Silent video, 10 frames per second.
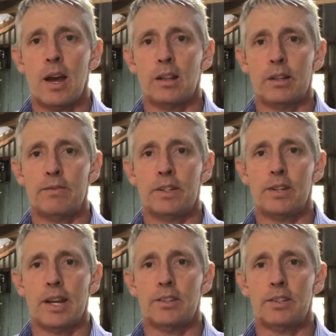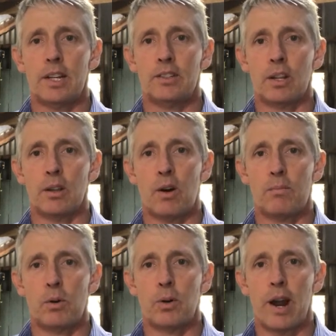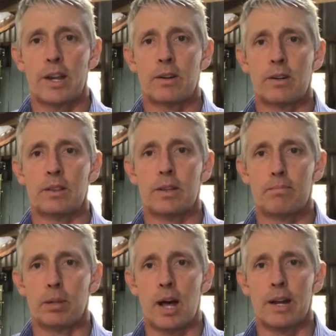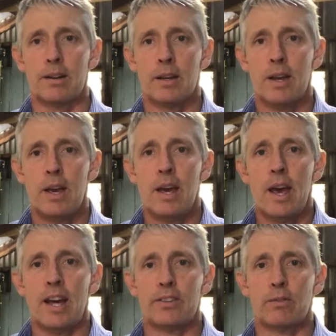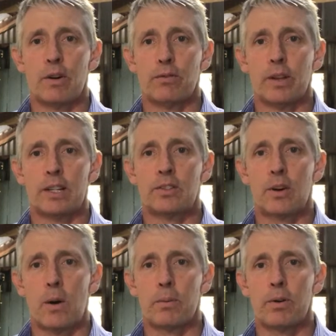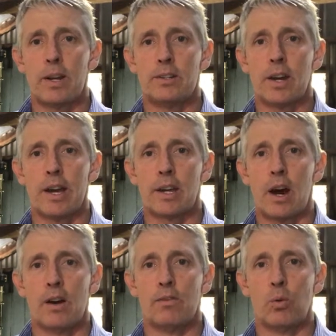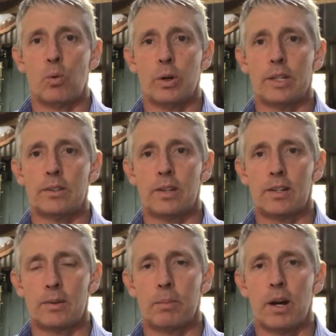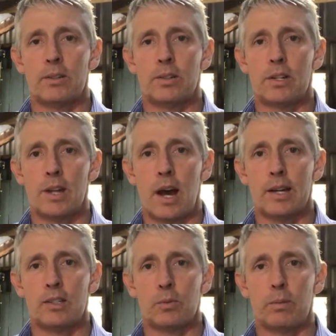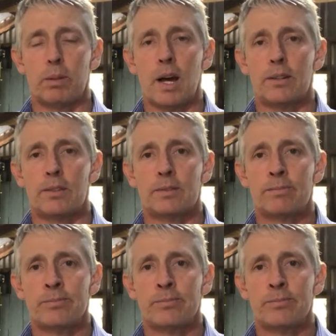A liver test is a lot more accurate than blood, as it reflects copper intake over weeks as opposed to days with bloods.